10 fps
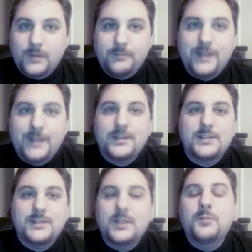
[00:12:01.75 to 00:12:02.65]
that's
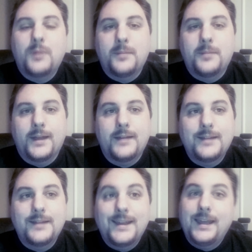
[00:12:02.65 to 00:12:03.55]
the number one plan.
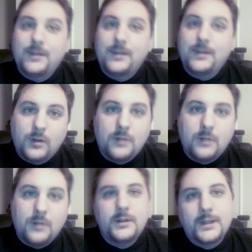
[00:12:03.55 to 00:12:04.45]
Okay. If not,
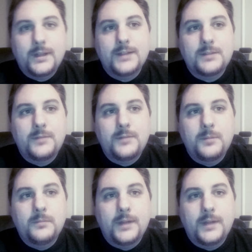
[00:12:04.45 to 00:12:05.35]
we're looking at
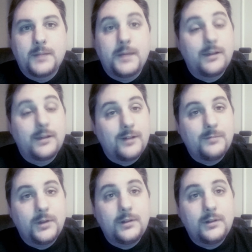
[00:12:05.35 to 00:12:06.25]
something like a
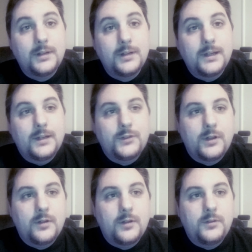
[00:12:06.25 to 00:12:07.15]
Minecraft model,
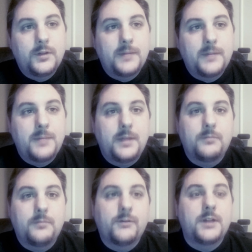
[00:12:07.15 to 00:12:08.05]
so you could
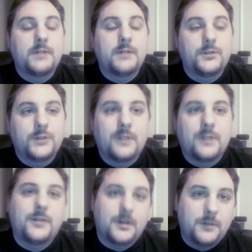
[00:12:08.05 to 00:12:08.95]
maybe run your own
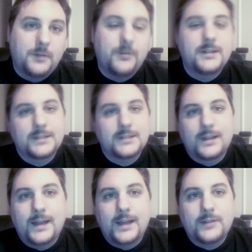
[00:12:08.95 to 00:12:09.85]
server, your friends can,
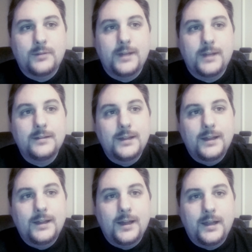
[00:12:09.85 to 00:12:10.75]

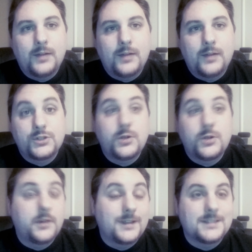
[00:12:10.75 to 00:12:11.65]
you know, or just
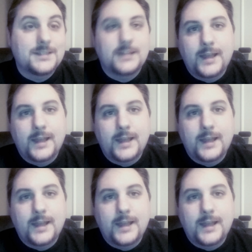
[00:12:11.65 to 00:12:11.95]
join an existing.